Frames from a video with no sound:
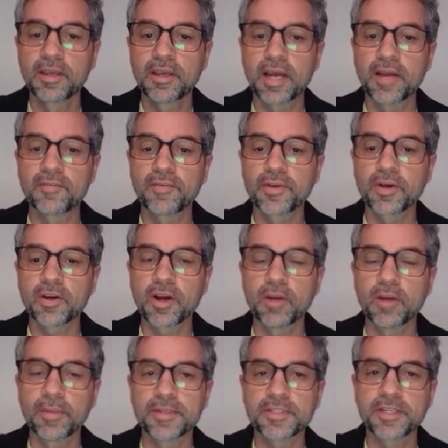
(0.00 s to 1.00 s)
and for your
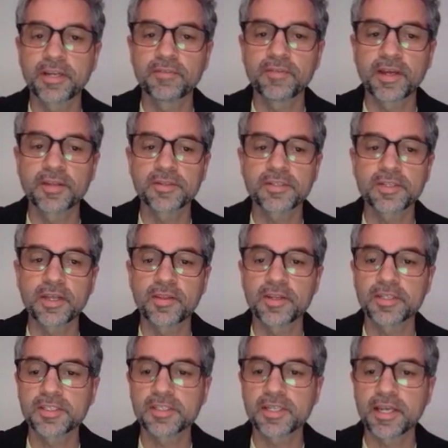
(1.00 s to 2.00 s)
comments in advance at
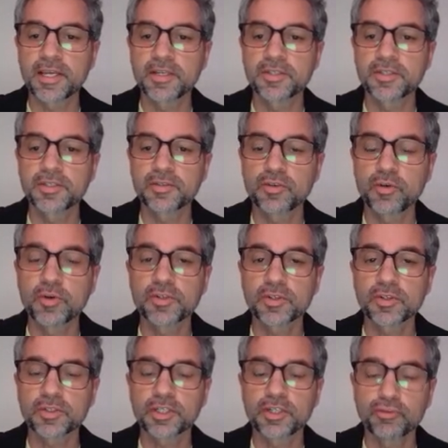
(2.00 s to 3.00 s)
this stage,
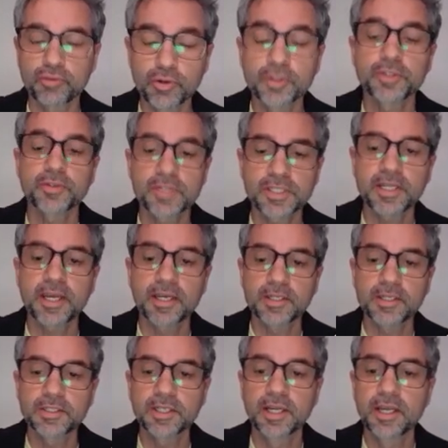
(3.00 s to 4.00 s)
crucial
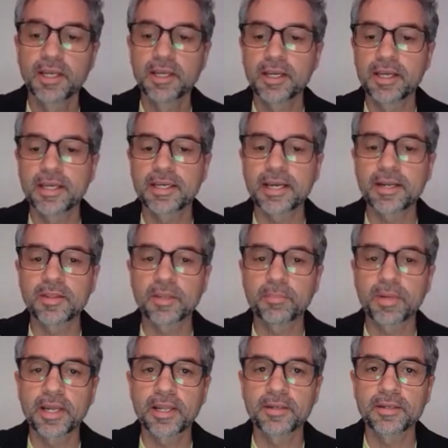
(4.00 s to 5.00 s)
stage in getting the
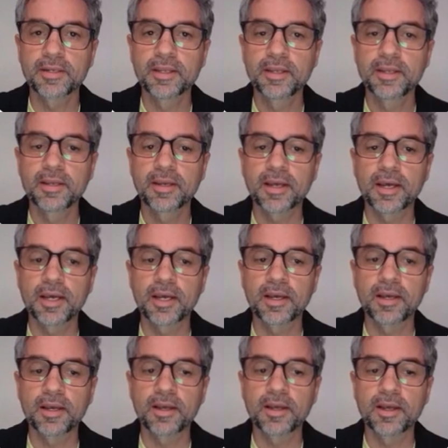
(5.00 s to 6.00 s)
plan
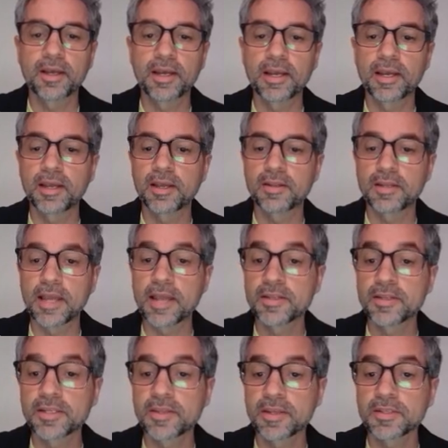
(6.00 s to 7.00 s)
into
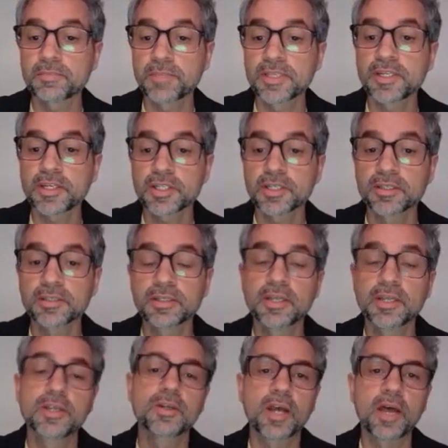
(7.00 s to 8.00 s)
this position
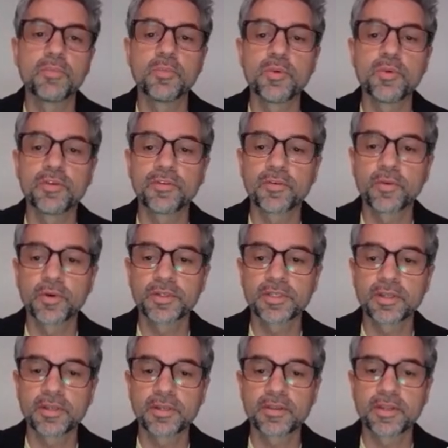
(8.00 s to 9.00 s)
and moving forward to
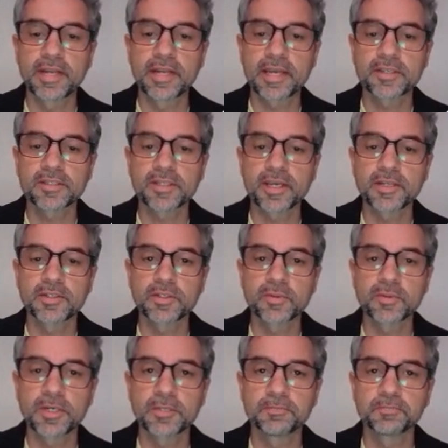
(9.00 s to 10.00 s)
the next stage as
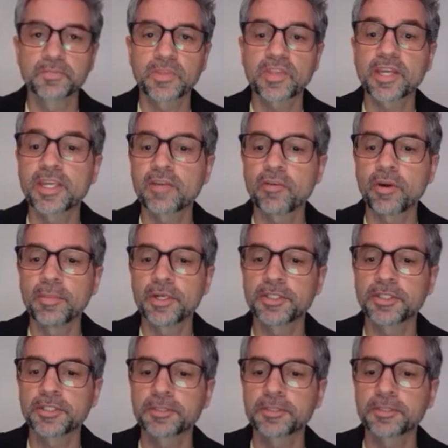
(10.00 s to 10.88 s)
well. Thank you very much.